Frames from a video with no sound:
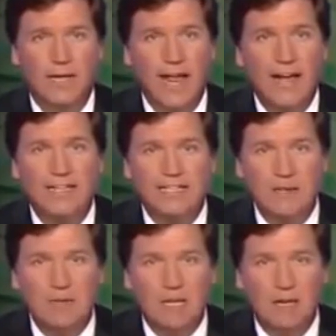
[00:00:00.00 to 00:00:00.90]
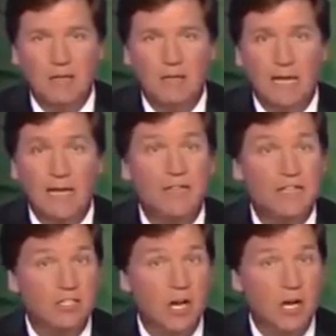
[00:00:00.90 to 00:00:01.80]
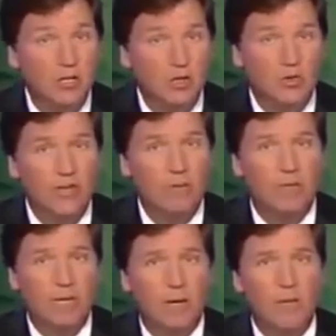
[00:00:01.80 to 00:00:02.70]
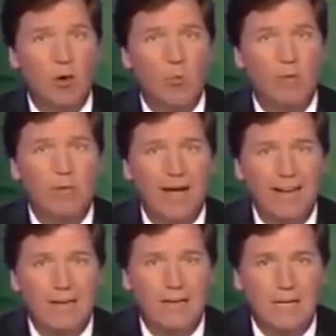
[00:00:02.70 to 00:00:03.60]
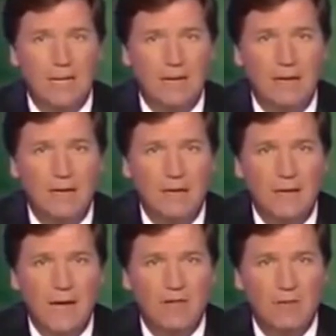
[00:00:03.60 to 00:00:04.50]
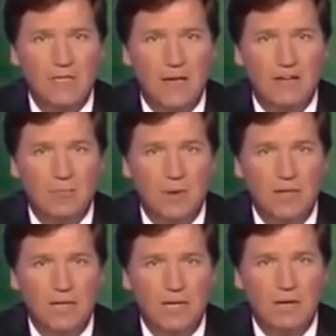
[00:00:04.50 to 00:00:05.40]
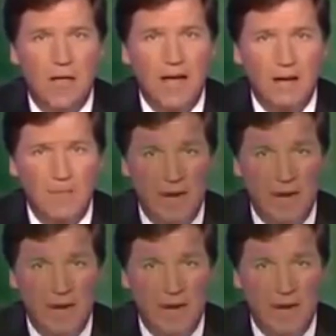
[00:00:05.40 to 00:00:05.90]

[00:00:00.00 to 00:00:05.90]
Can academia and this country become open-minded again? Heather McDonald's been thinking a lot